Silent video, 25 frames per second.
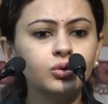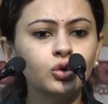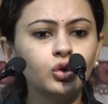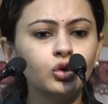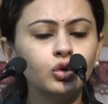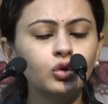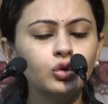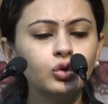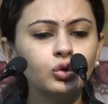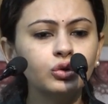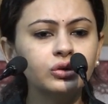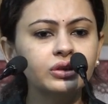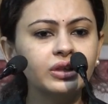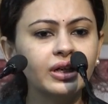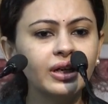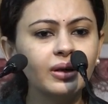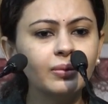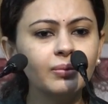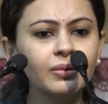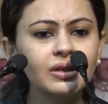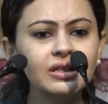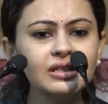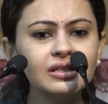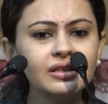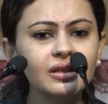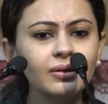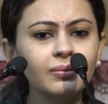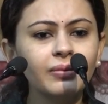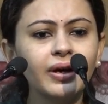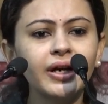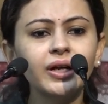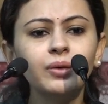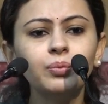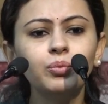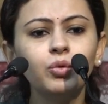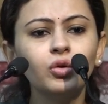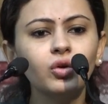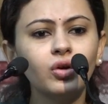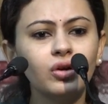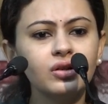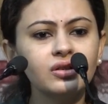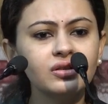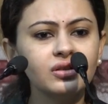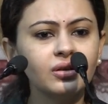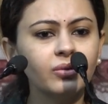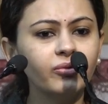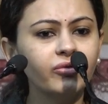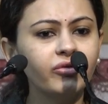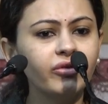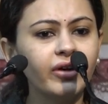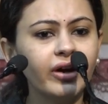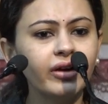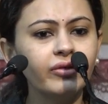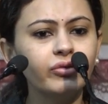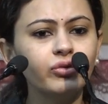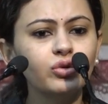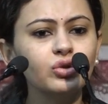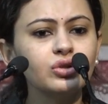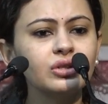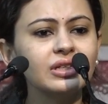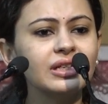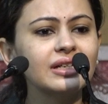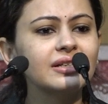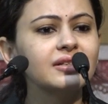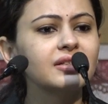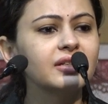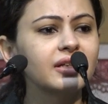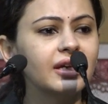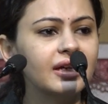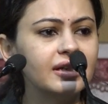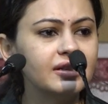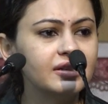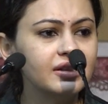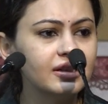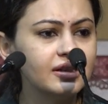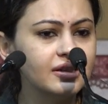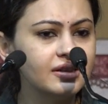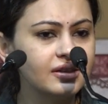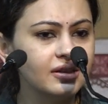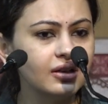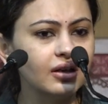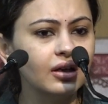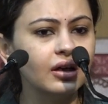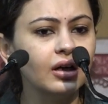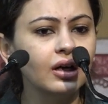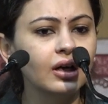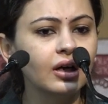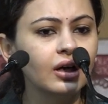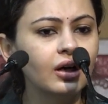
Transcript: two to three months they might put on some five to six kgs uh,